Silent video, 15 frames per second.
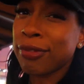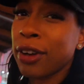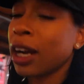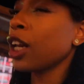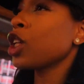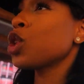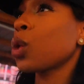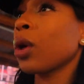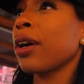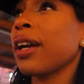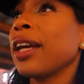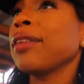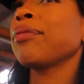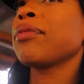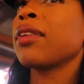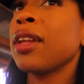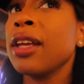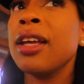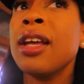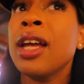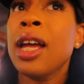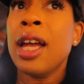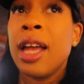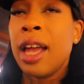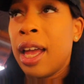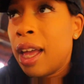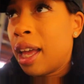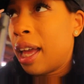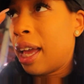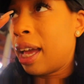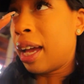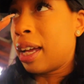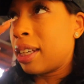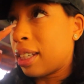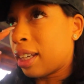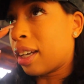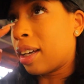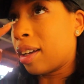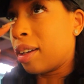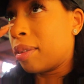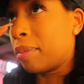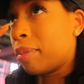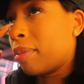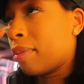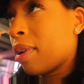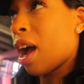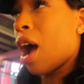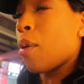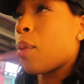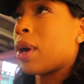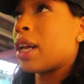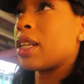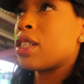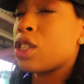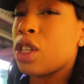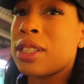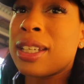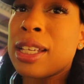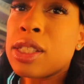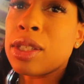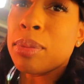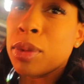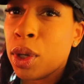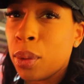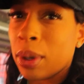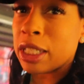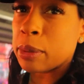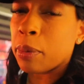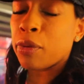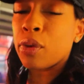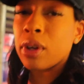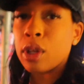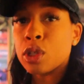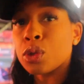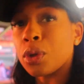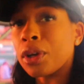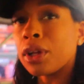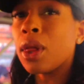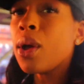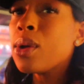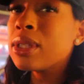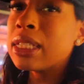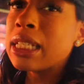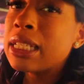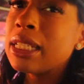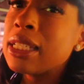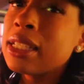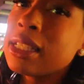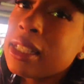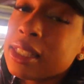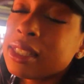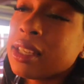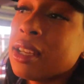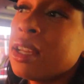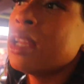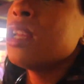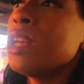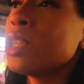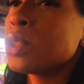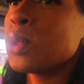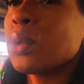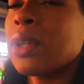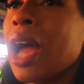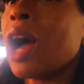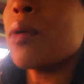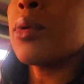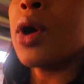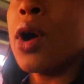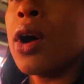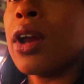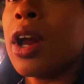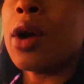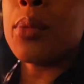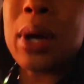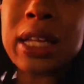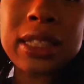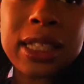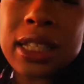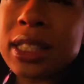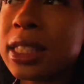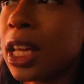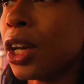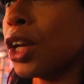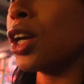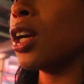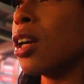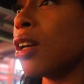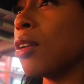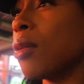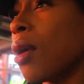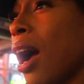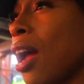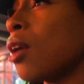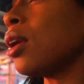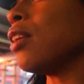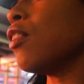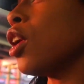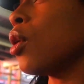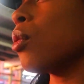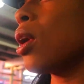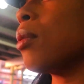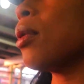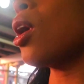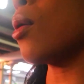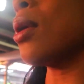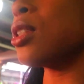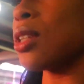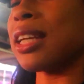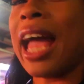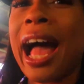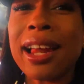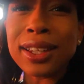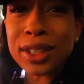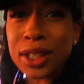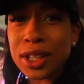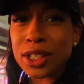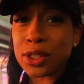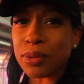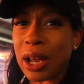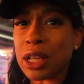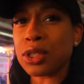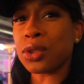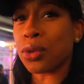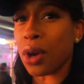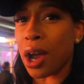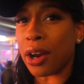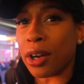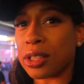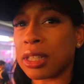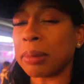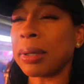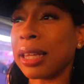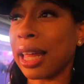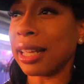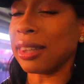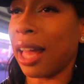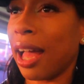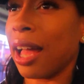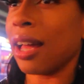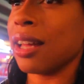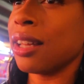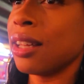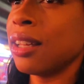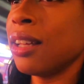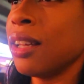Funny story. And I wanted to just get some new ones before the store closes. So now we're on our way to dinner. I don't even know where we're going to. Gallagher's restaurant or something like that.